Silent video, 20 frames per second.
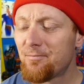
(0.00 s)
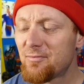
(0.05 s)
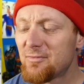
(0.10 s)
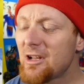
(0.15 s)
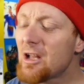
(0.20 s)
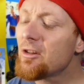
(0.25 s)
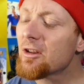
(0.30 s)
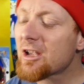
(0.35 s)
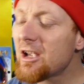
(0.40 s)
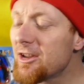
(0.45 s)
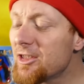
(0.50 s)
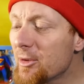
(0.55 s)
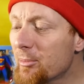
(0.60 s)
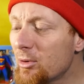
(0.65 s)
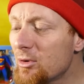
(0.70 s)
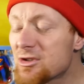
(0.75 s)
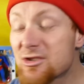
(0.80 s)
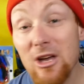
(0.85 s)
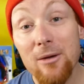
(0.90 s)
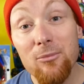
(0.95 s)
Now looking at the
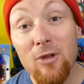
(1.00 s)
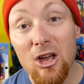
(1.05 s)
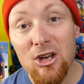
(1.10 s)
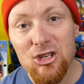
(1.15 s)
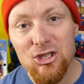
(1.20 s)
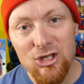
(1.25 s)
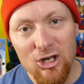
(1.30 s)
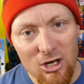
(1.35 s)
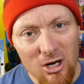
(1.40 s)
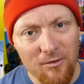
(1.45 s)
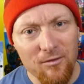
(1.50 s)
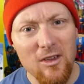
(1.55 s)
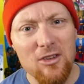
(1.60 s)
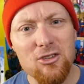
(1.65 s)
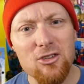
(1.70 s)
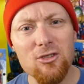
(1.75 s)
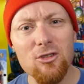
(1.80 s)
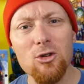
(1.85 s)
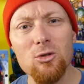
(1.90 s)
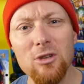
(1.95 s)
boots, I'm not sure if these
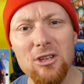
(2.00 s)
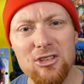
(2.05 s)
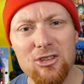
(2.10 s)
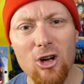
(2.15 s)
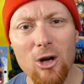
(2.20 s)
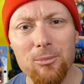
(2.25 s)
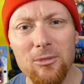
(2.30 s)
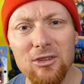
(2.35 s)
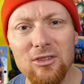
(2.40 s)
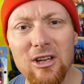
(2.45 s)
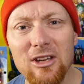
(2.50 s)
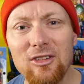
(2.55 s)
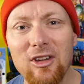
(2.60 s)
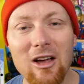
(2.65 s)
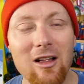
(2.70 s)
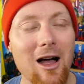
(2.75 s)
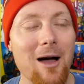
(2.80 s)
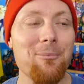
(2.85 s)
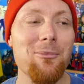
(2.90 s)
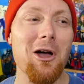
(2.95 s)
are newly sculpted
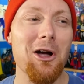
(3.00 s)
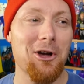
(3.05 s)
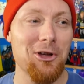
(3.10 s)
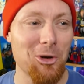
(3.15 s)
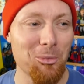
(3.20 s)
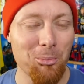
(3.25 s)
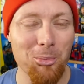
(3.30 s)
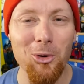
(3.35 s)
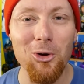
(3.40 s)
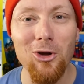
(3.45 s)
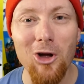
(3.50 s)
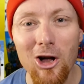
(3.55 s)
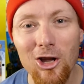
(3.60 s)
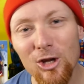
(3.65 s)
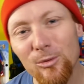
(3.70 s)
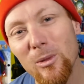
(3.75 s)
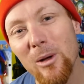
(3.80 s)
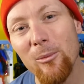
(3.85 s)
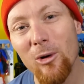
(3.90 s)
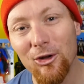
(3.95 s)
detail. I'm not going to pull all
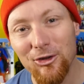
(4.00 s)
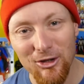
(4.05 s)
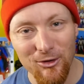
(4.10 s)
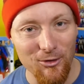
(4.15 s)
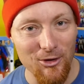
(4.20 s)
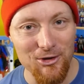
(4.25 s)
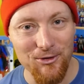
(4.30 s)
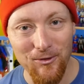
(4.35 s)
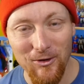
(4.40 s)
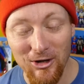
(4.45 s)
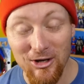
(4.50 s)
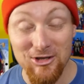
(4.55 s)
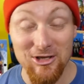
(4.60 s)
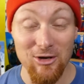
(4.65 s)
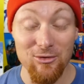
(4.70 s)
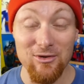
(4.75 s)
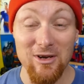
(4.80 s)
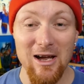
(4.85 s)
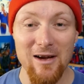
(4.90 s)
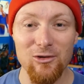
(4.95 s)
of my multiverse figures
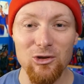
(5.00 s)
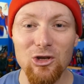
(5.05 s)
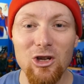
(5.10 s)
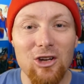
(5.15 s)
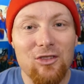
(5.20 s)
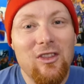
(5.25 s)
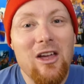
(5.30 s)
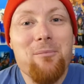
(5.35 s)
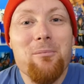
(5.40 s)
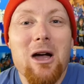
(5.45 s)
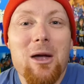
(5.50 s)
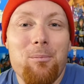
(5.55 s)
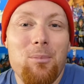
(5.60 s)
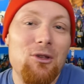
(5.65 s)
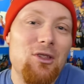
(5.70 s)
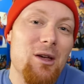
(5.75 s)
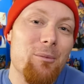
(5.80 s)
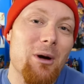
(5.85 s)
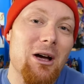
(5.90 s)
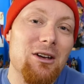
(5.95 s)
out and have a look. They might be,
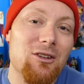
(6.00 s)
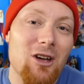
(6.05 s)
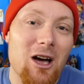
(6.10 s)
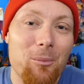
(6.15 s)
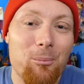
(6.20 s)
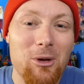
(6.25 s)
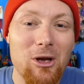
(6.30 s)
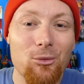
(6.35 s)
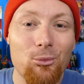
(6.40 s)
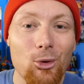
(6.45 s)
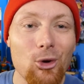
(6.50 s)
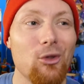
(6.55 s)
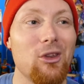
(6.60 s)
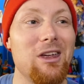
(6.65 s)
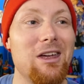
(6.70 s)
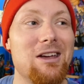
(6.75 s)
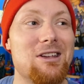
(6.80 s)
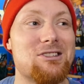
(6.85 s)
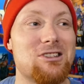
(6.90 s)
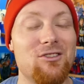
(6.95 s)
they might not be. It
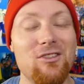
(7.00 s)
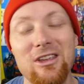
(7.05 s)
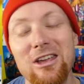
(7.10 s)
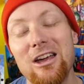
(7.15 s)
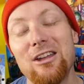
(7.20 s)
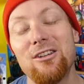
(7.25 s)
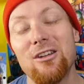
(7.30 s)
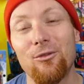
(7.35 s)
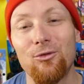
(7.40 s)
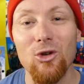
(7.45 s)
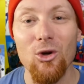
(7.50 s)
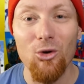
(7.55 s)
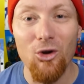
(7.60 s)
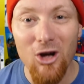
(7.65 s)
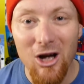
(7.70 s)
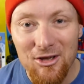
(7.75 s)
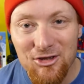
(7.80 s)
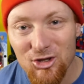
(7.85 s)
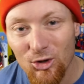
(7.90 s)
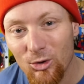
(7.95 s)
really is in the end of no
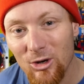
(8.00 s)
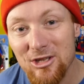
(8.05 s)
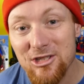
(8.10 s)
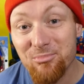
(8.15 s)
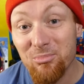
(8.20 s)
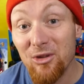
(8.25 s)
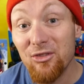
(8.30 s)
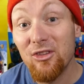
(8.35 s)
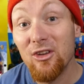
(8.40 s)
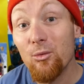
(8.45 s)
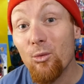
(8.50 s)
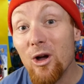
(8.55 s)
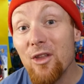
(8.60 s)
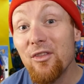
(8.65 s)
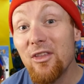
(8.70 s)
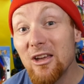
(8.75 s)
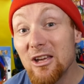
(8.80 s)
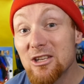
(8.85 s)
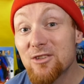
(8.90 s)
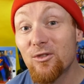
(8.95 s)
consequence. But the one
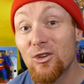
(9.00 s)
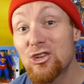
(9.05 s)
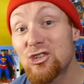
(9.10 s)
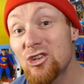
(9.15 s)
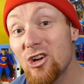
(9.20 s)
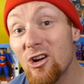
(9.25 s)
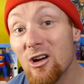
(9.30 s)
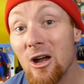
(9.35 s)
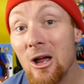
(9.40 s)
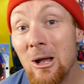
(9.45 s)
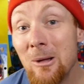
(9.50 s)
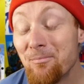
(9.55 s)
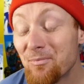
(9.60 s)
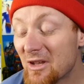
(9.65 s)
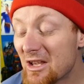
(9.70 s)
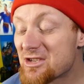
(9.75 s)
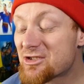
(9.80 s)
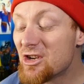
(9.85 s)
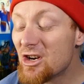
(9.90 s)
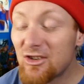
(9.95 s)
thing is for sure
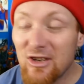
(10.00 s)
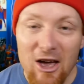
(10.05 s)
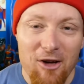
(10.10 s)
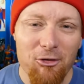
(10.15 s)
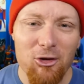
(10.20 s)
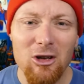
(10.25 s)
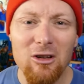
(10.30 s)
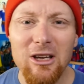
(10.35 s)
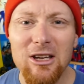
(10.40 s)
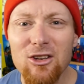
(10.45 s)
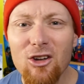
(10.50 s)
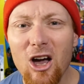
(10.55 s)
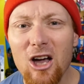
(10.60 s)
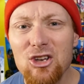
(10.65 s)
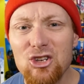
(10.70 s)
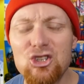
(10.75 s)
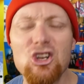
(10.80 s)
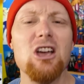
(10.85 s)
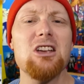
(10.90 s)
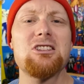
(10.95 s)
is they're definitely not
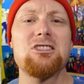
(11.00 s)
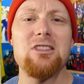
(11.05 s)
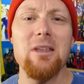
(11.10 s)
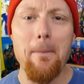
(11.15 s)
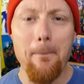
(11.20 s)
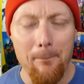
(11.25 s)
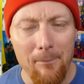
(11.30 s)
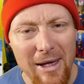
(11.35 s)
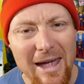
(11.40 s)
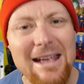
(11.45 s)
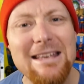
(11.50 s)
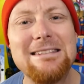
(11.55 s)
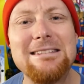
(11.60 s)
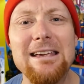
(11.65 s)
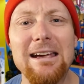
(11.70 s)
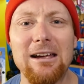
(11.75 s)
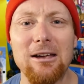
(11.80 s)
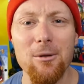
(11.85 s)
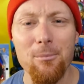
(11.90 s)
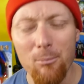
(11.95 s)
just the
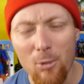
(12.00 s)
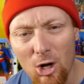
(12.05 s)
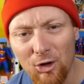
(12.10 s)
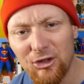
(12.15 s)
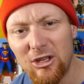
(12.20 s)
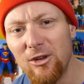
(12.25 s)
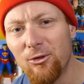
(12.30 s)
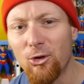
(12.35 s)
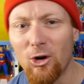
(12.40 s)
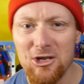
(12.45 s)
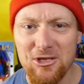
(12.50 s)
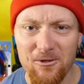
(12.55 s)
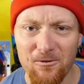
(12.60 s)
basic multiverse